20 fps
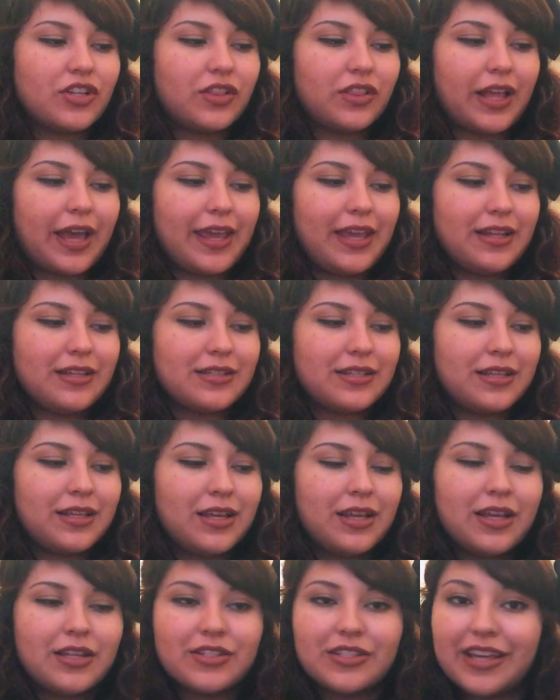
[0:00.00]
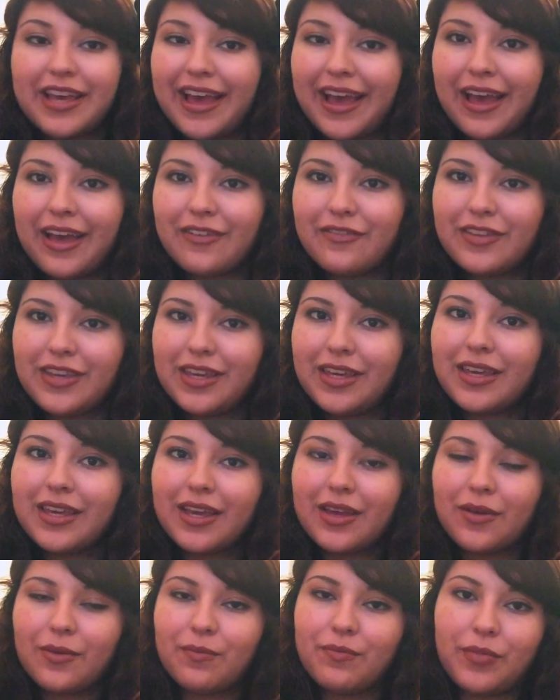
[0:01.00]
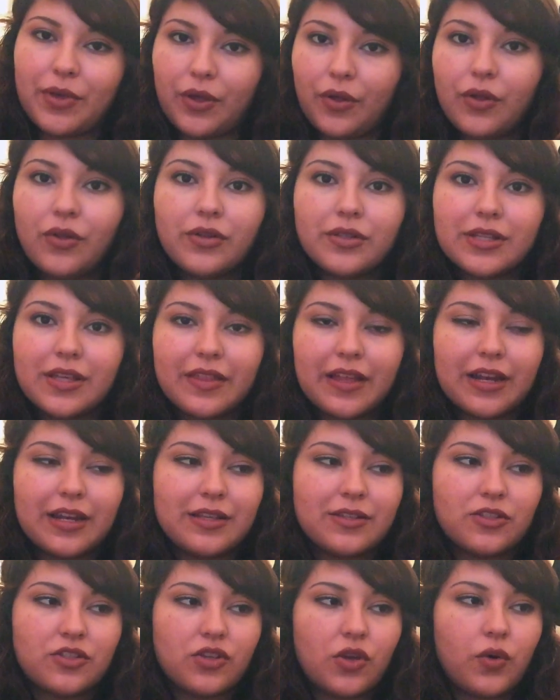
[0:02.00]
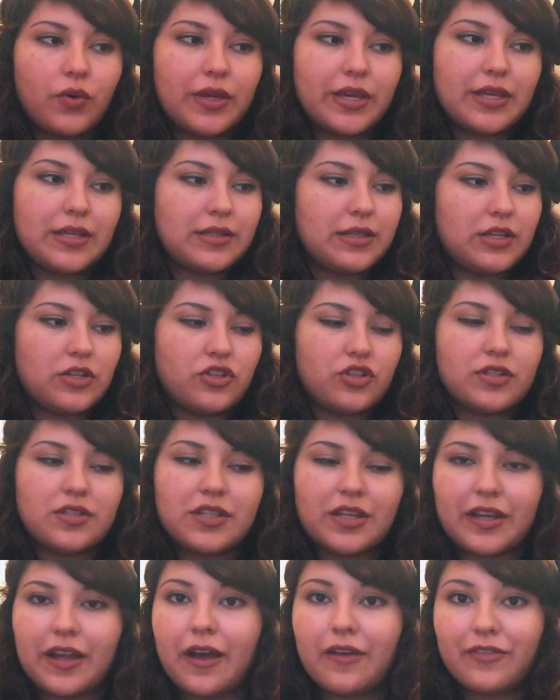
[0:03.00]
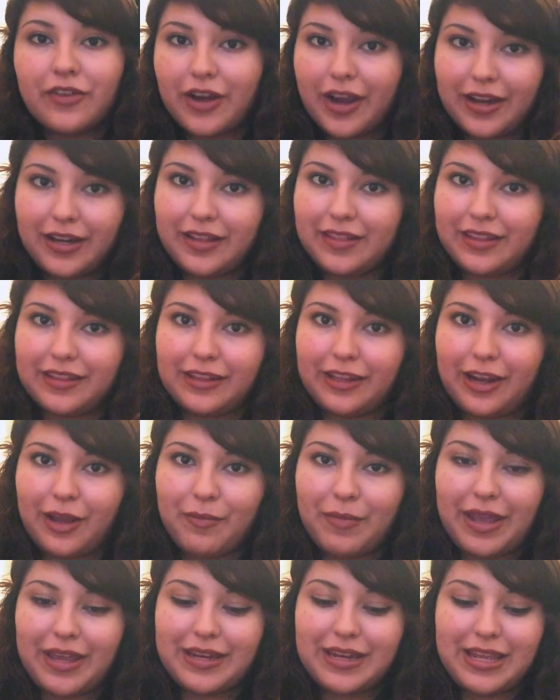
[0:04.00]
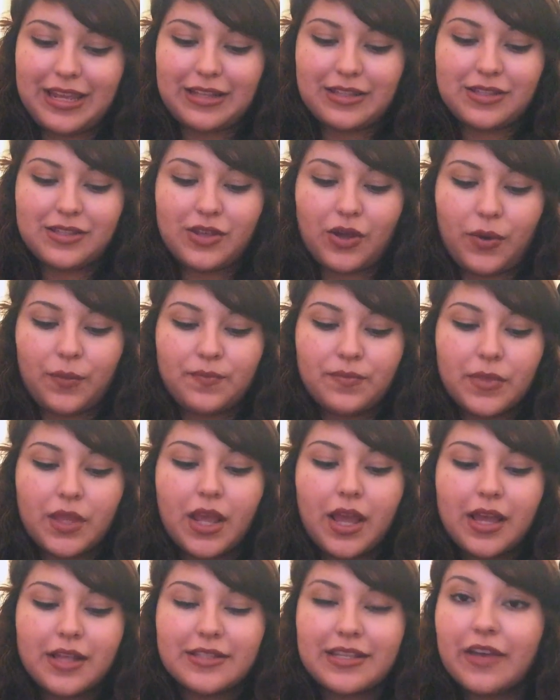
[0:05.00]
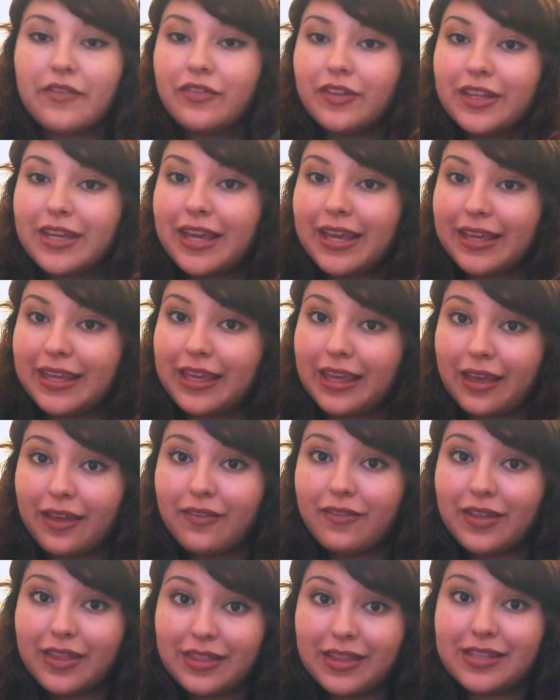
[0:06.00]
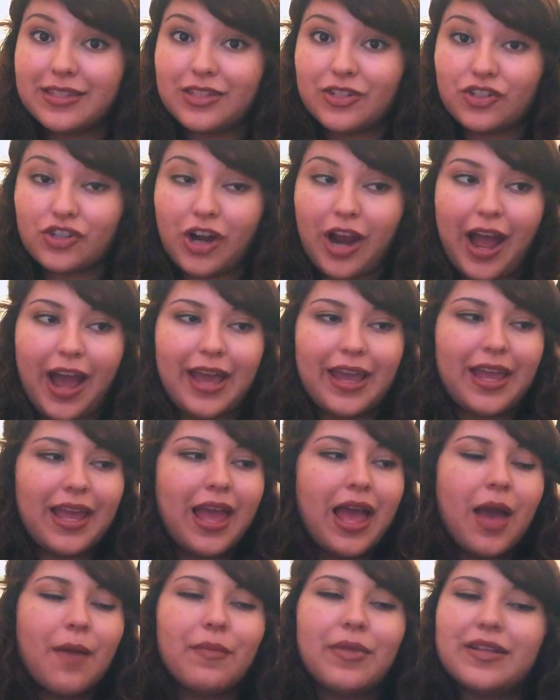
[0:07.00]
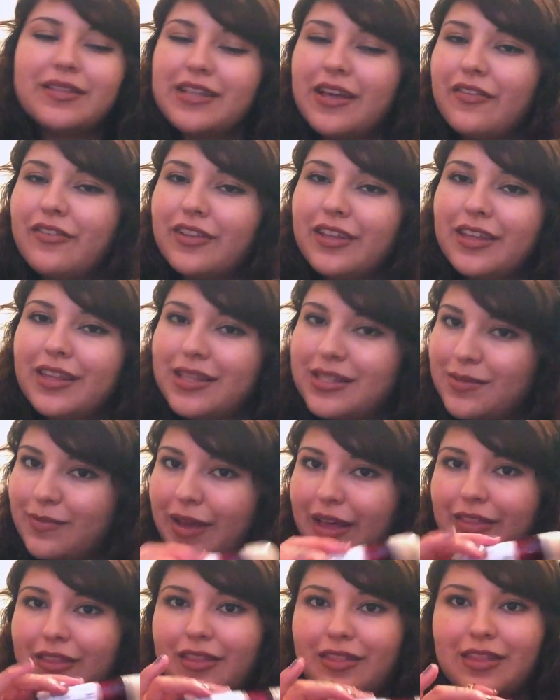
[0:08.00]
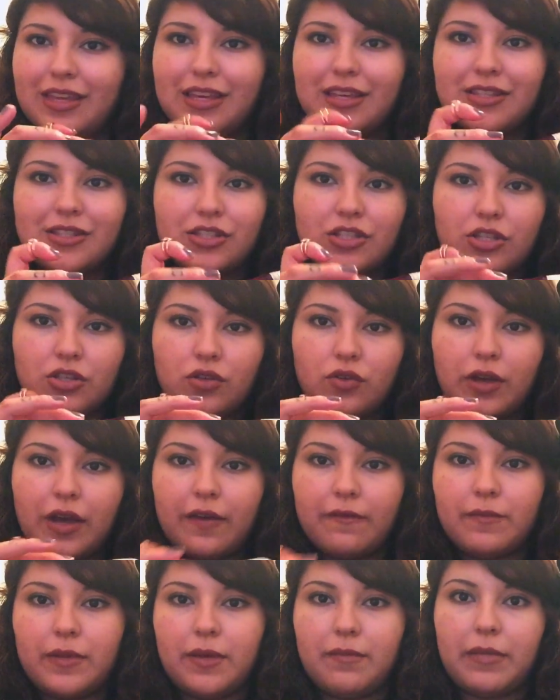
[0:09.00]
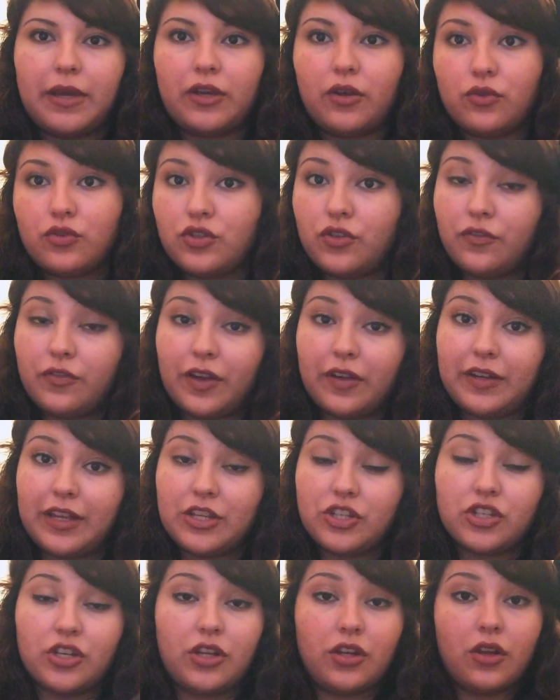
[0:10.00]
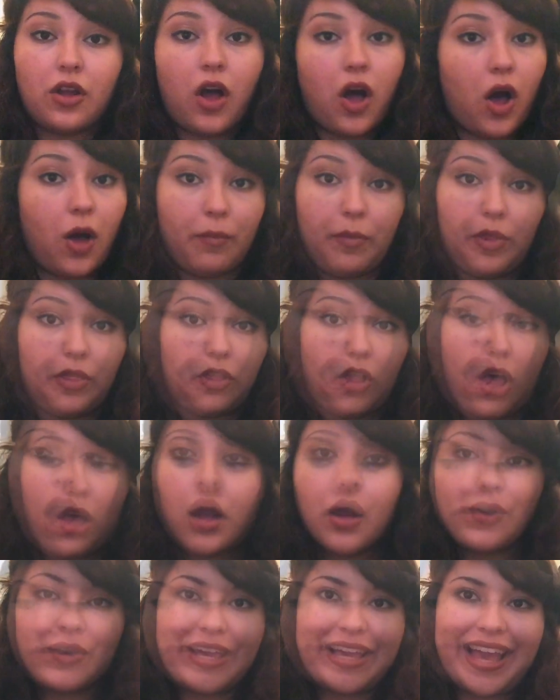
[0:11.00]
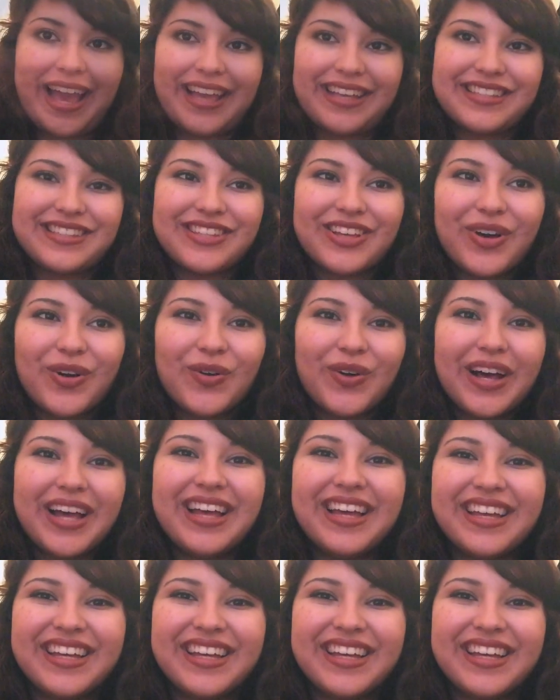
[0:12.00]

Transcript: a light to heavy build that is so easy just to cover anything that I might need. So definitely give this a try, but definitely this month, these two have been my go-to foundation all month long. Okay guys, so